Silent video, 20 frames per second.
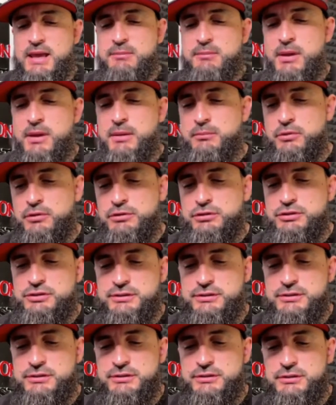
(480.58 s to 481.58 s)
members,
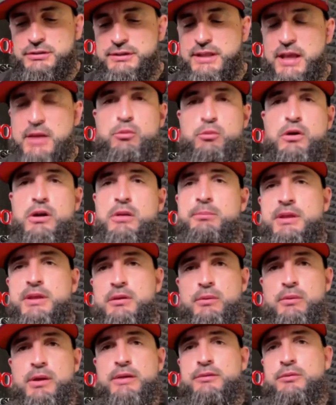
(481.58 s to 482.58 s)
they want to be
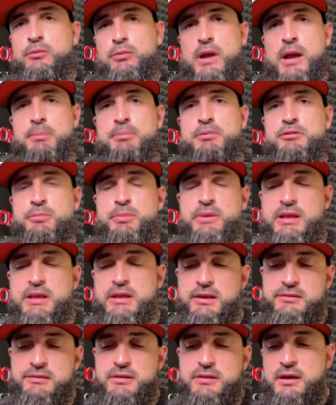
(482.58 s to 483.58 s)
around the rappers
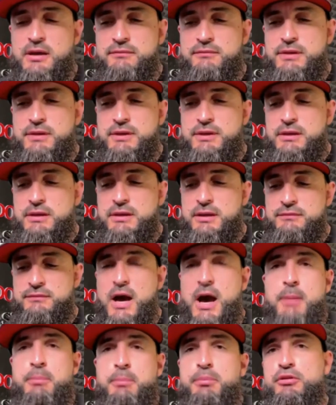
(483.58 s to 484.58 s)
because of the
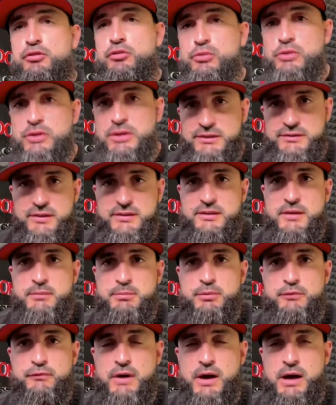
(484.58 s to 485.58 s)
opportunities that they
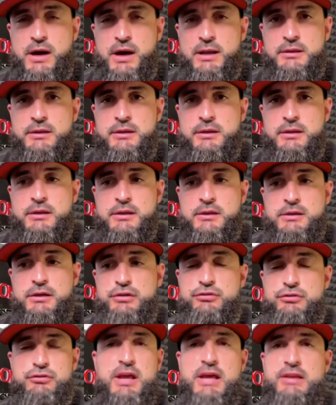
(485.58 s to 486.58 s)
provide.
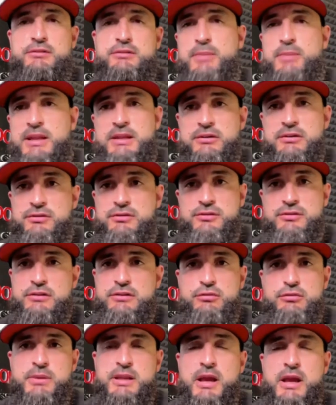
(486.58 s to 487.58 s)
Because there's not
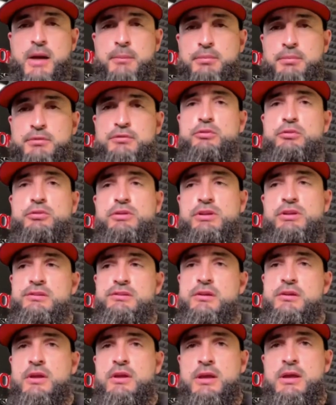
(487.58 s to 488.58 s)
too many opportunities
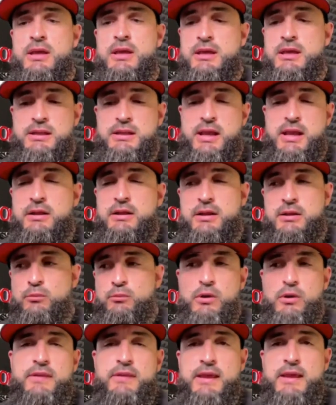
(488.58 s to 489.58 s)
in
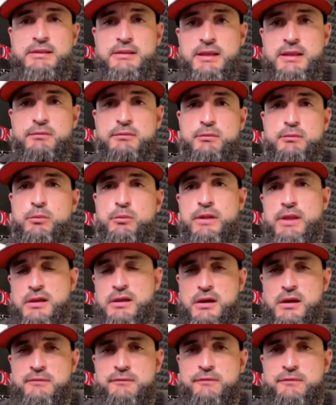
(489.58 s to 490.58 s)
where they live and where they
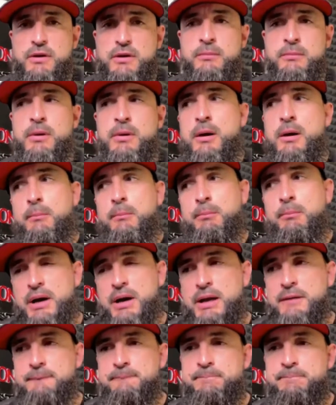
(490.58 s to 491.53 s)
come from. But